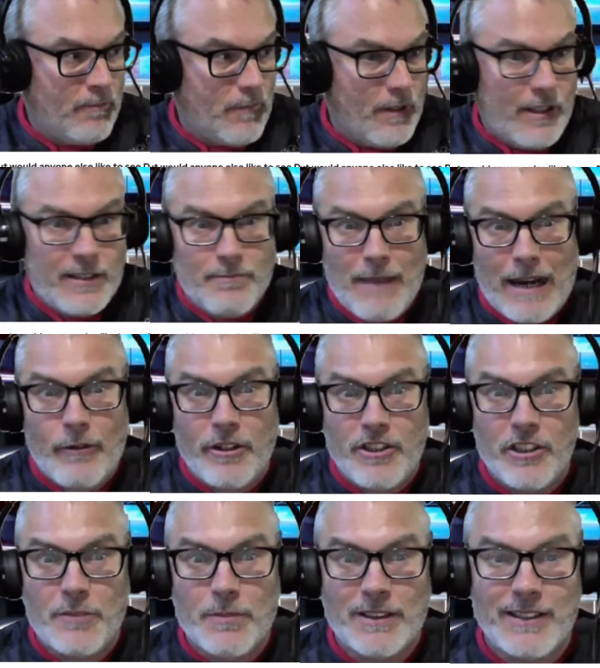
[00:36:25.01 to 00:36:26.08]
his marriage
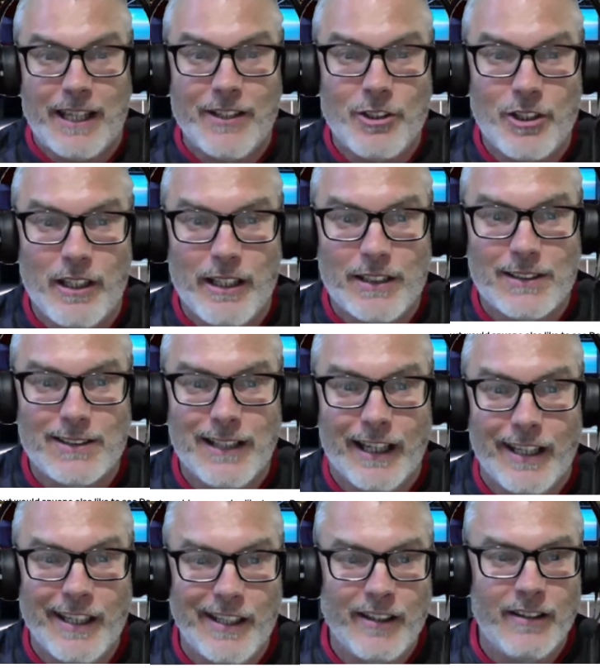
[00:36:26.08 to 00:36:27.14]
is potentially at
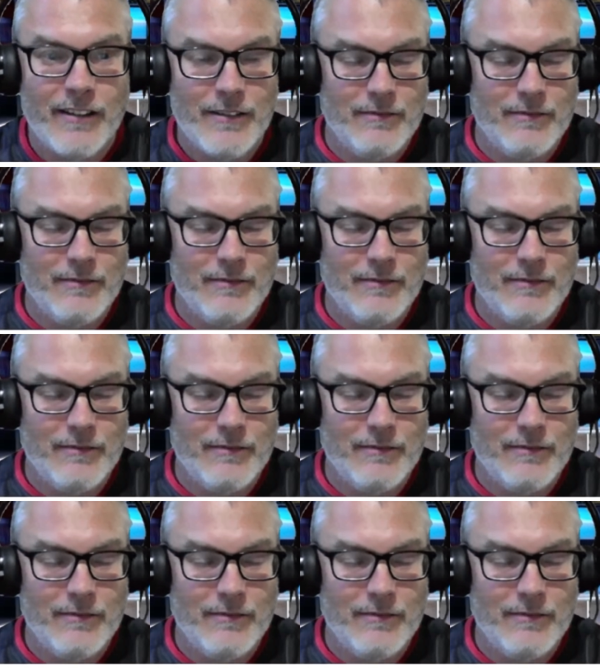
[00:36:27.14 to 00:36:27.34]
stake.